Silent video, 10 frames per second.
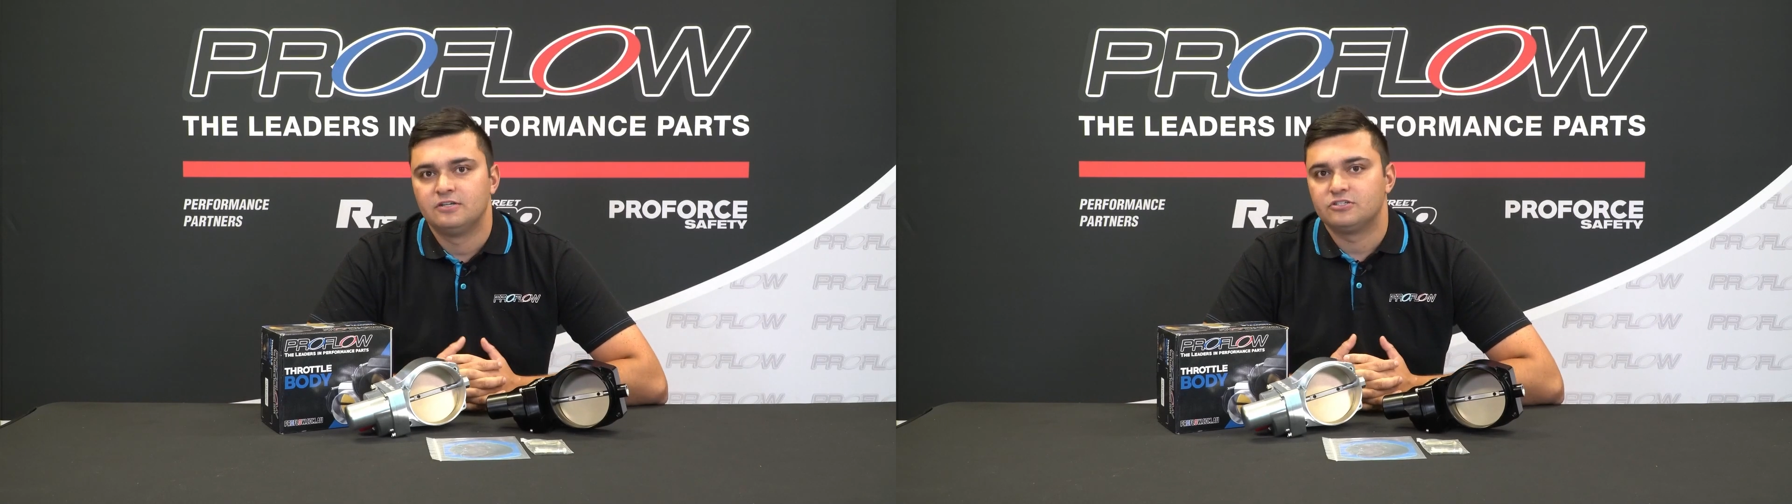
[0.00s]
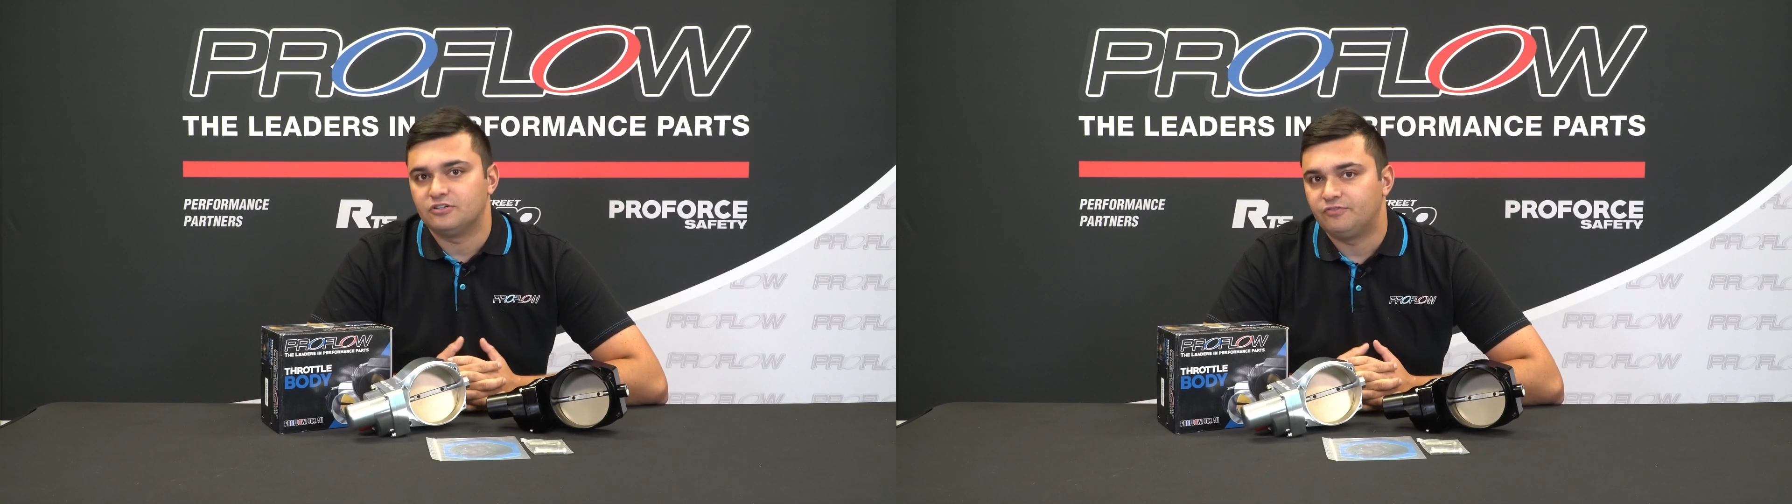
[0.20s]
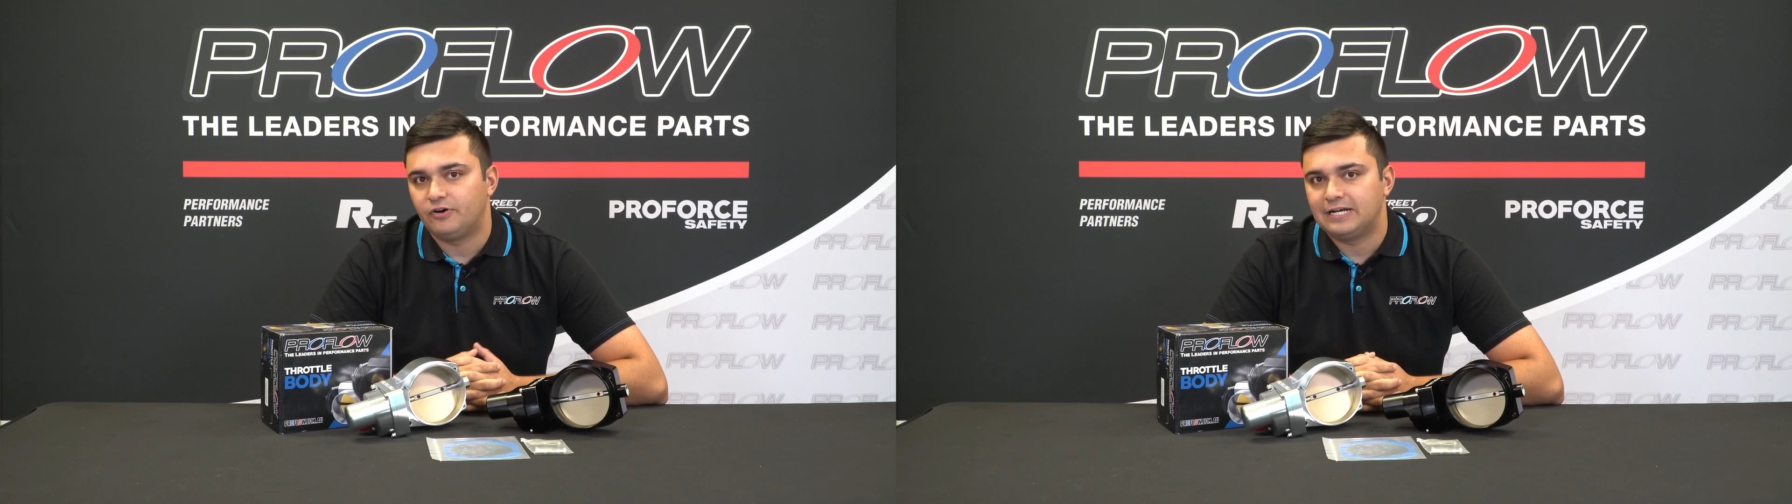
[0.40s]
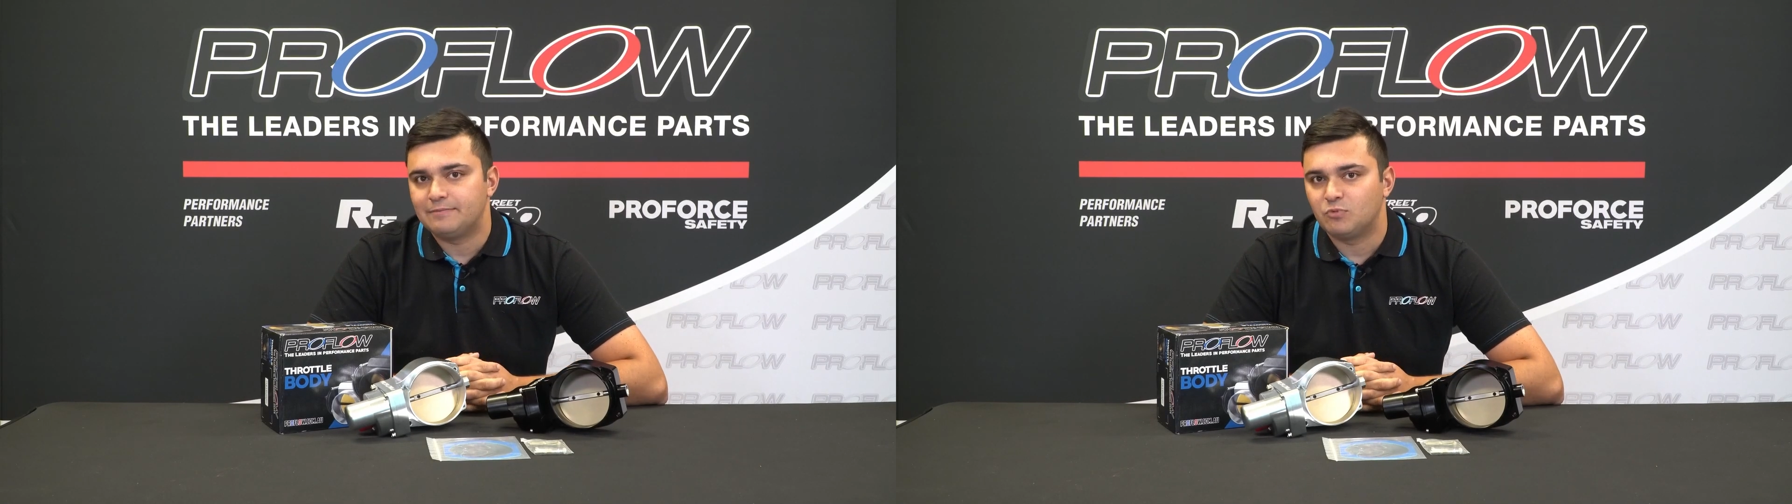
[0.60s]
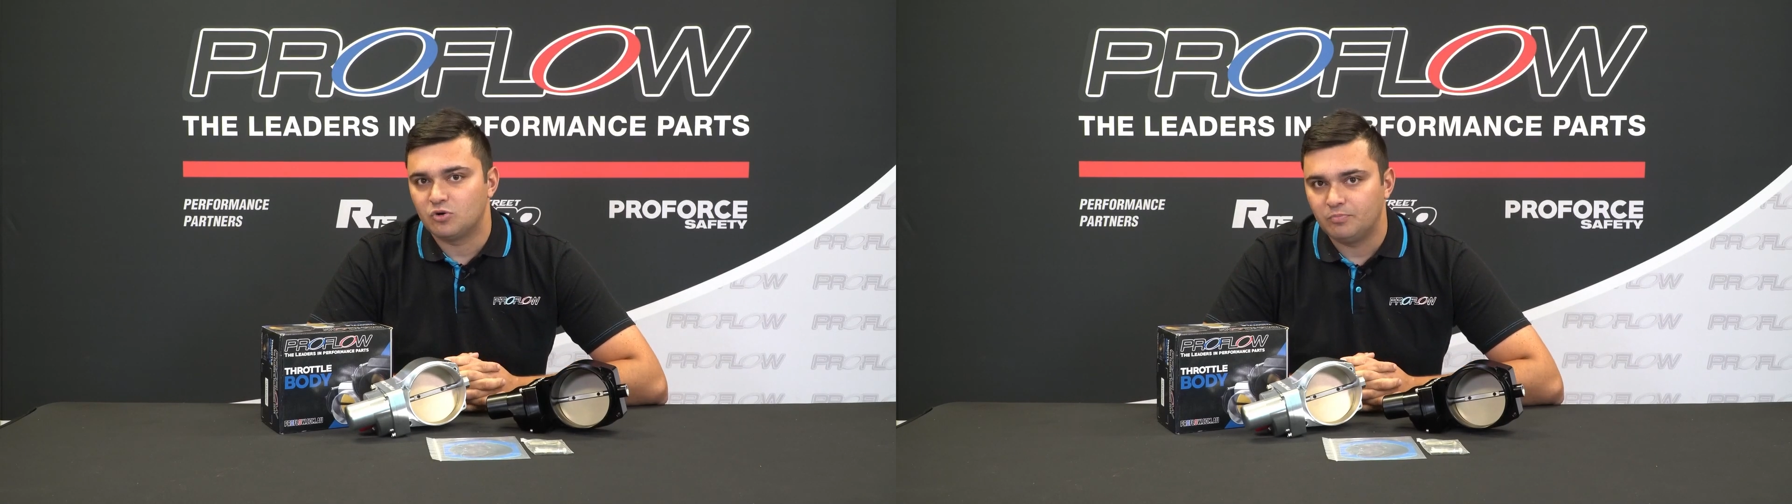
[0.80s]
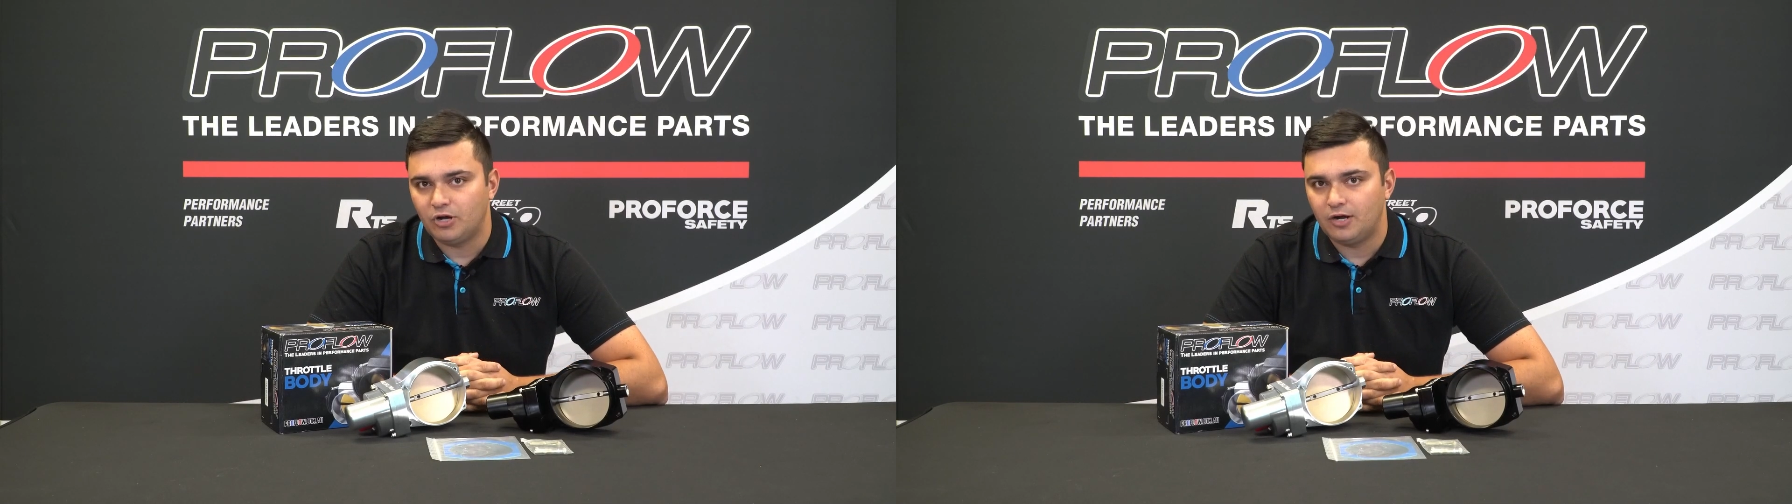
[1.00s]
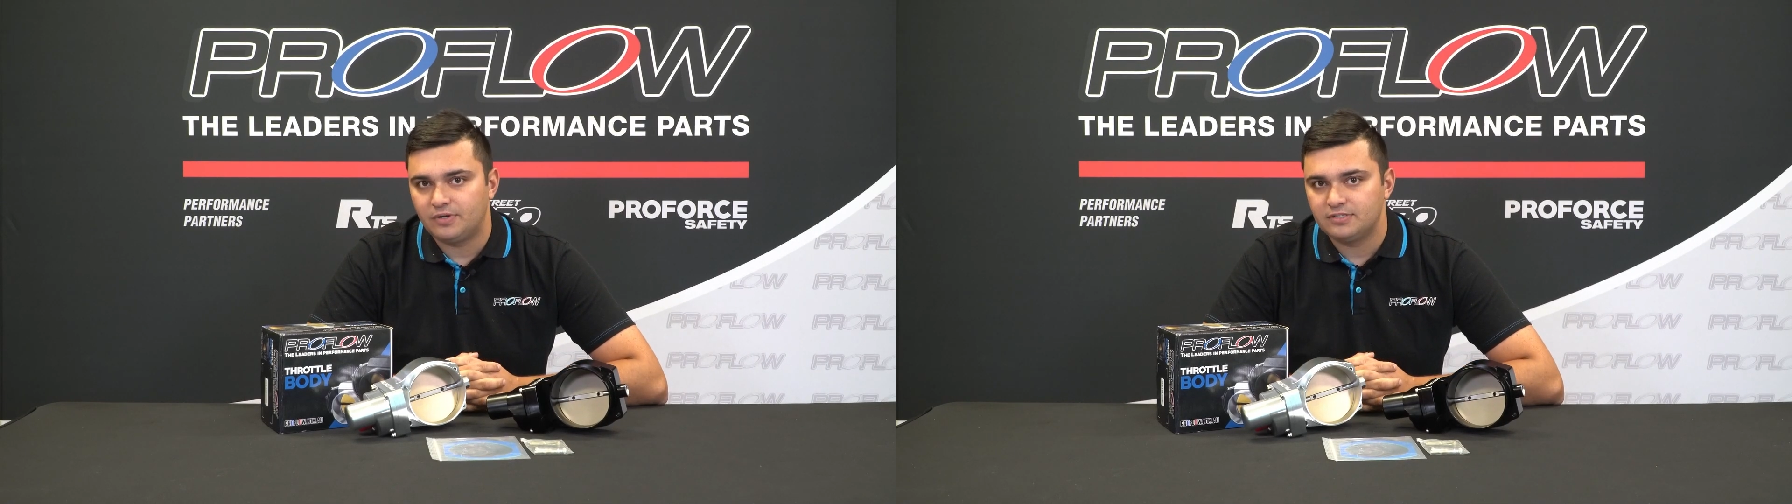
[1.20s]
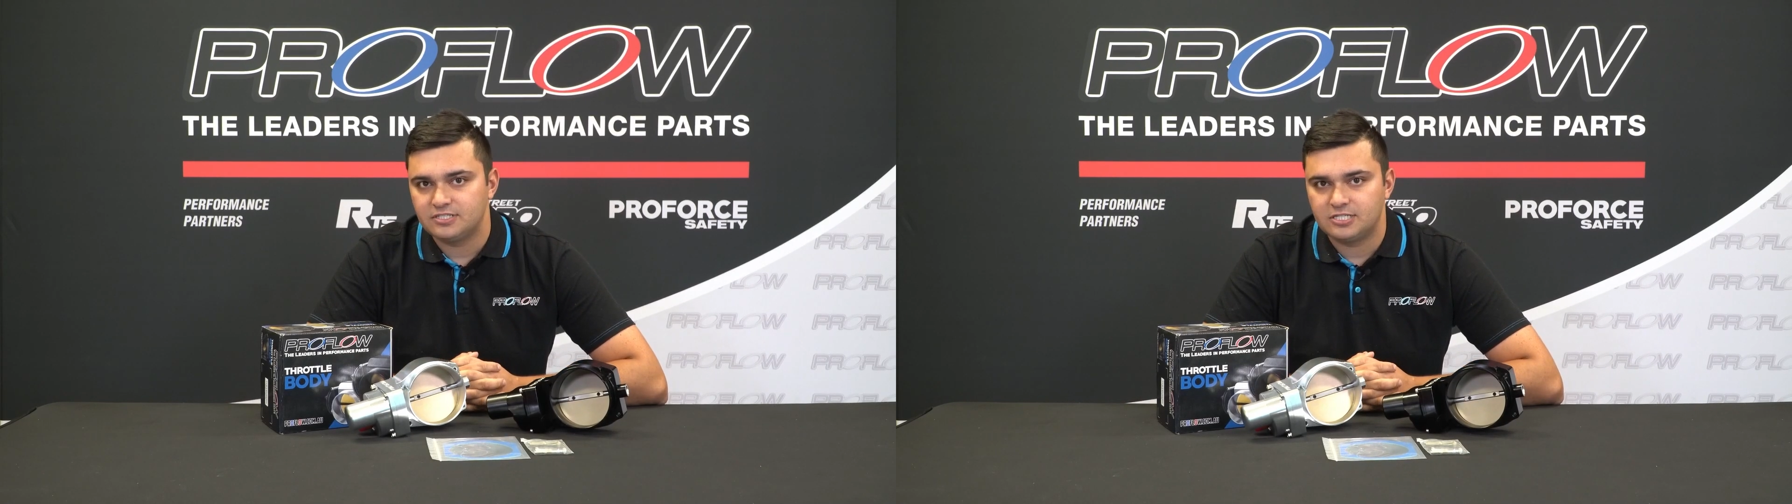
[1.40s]
So to find out more and buy
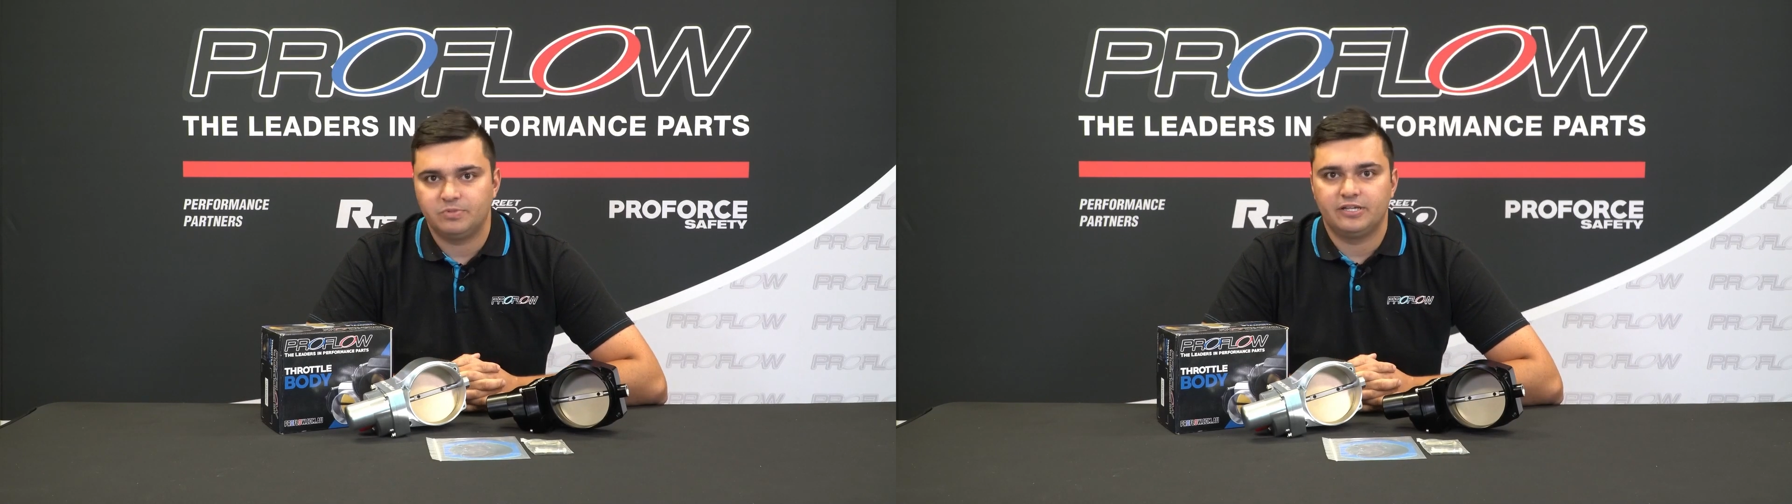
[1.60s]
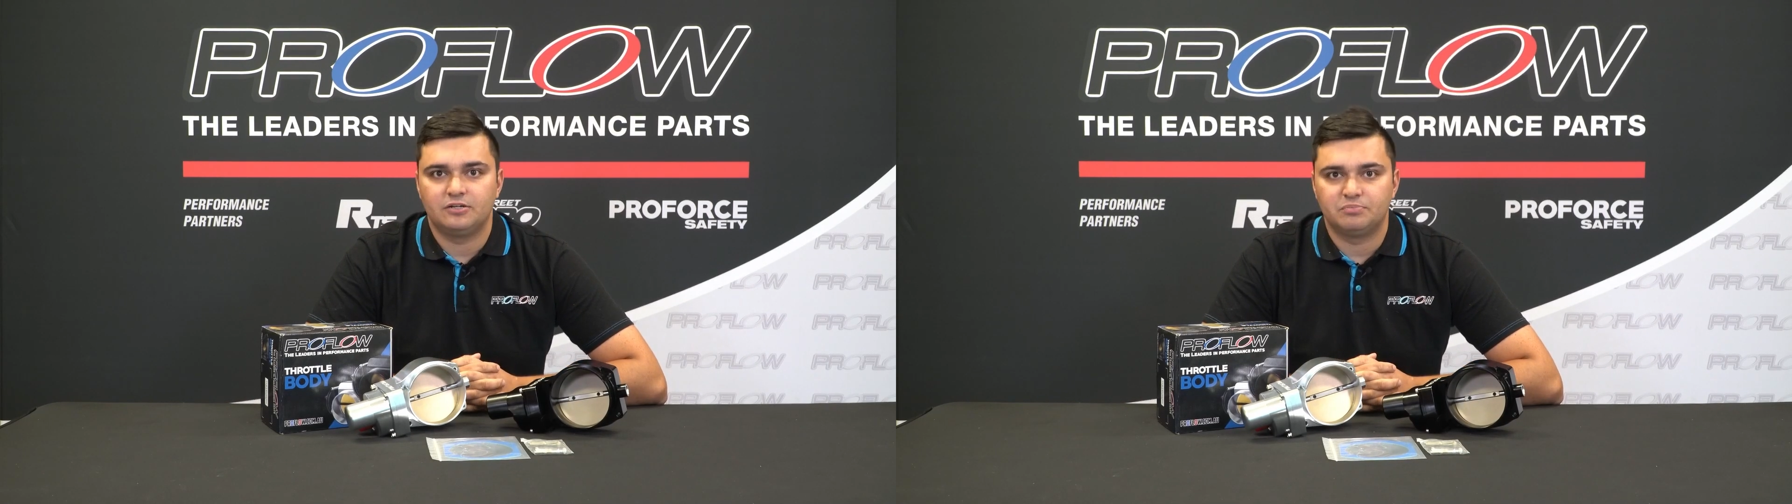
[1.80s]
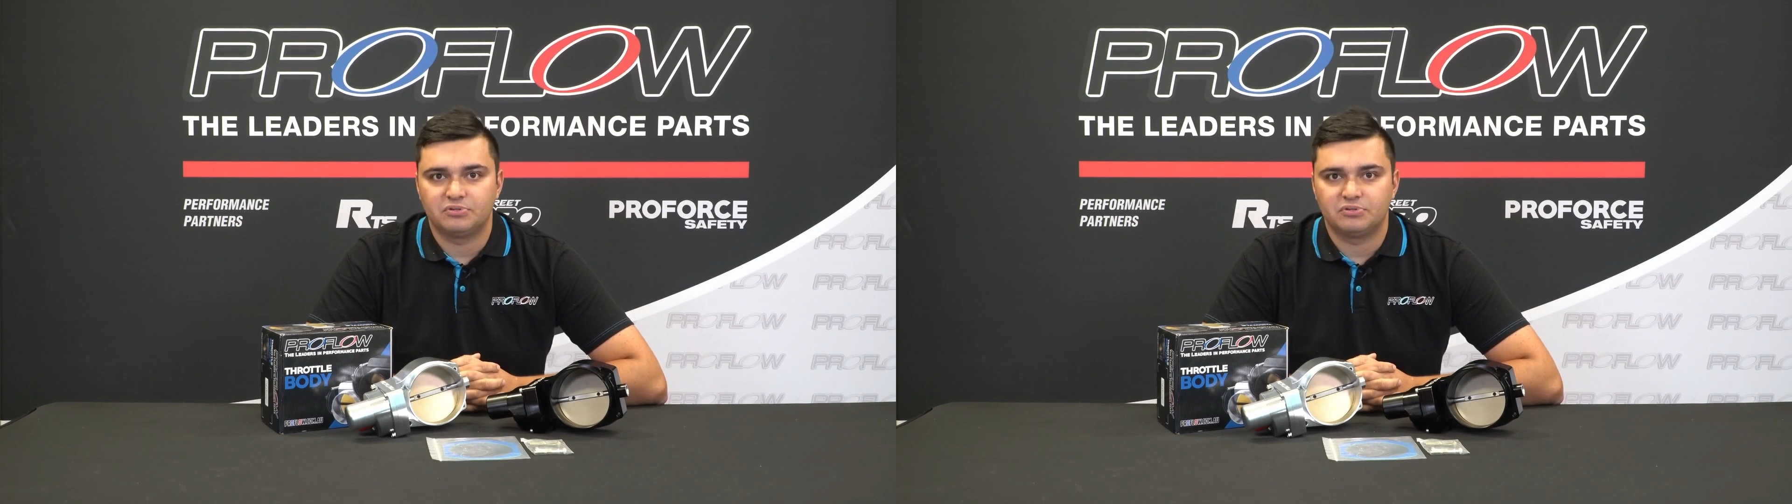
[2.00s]
one, simply head to